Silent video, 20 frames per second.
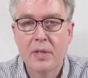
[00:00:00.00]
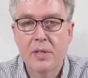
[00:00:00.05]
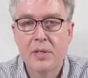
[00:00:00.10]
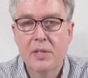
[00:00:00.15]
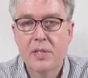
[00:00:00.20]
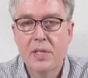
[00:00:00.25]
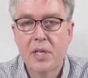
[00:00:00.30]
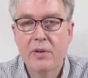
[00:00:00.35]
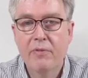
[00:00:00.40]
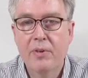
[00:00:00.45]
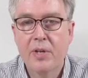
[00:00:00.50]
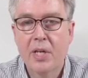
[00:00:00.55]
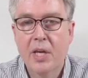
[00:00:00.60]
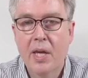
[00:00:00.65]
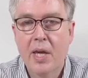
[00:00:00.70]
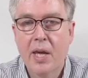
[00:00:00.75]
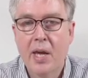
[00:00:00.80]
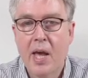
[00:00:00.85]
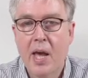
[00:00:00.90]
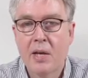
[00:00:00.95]
Stephen
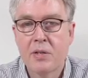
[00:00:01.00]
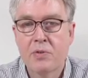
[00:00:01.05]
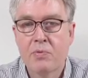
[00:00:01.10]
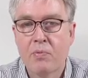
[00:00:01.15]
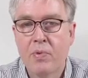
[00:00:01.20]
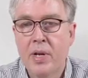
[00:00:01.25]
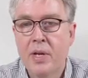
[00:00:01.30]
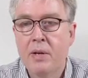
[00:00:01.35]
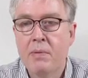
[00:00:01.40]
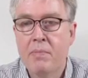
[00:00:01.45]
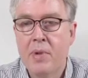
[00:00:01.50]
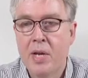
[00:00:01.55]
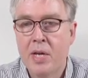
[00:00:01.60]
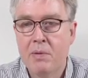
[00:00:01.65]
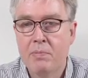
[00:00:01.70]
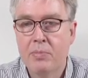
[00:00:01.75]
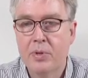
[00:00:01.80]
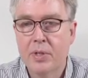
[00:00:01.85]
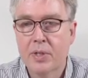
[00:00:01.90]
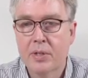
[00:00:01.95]
King has written
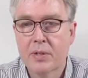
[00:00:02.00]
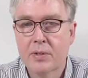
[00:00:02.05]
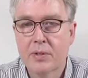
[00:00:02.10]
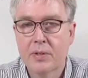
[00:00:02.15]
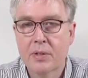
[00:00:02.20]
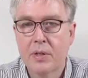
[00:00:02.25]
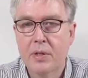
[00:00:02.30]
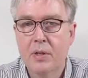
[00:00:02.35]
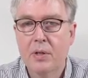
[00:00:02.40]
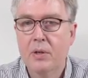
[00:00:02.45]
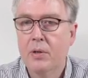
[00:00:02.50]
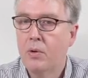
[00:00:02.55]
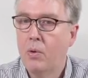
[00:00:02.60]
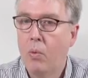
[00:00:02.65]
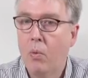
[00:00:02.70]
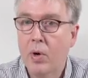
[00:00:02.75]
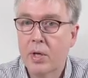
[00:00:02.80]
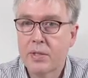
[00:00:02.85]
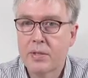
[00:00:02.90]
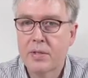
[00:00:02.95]
many books.
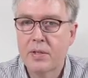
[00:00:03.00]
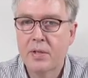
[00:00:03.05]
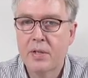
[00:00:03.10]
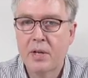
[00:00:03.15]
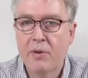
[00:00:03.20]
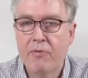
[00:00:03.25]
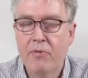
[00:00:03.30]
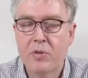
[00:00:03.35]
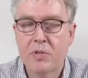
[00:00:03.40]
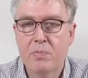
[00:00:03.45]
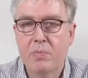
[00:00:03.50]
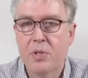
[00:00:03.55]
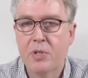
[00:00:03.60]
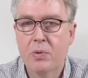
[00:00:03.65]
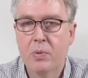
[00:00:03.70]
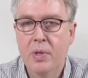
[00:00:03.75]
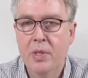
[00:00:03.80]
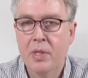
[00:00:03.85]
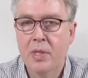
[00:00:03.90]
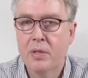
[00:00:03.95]
What's the difference
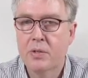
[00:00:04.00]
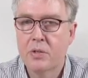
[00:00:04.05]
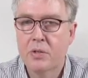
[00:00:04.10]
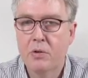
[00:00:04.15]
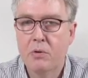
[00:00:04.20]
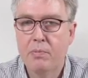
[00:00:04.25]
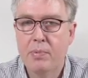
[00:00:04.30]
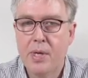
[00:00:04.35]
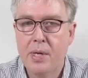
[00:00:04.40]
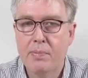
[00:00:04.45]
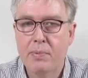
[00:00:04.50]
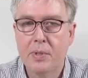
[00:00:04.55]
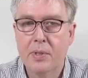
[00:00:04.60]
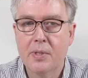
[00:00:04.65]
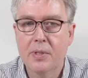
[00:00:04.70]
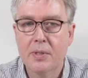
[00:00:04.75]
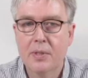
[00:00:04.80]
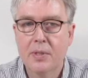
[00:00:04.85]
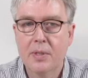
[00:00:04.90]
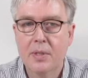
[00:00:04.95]
between these two people?